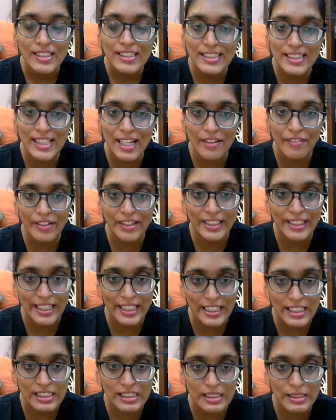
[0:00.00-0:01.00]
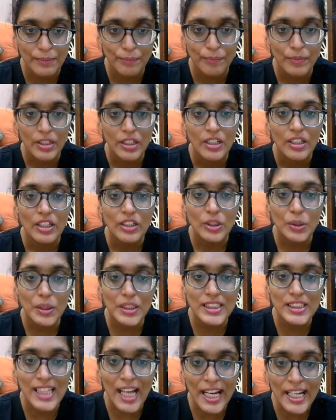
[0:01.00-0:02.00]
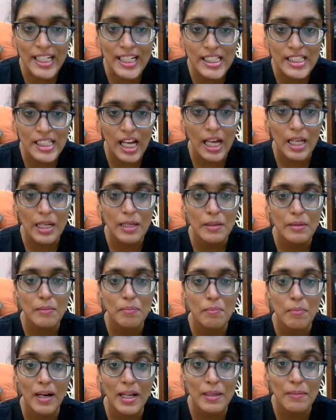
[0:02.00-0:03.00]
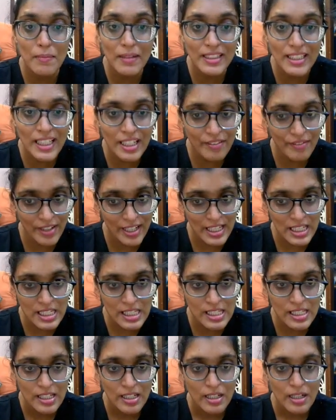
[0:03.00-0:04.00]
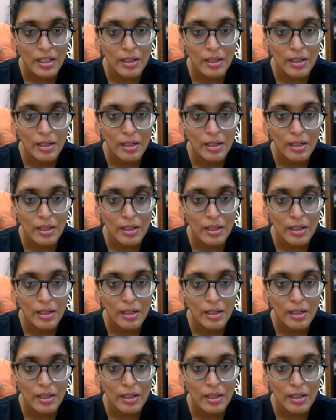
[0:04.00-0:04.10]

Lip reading: 7 days. Now the sites are pulmonary veins,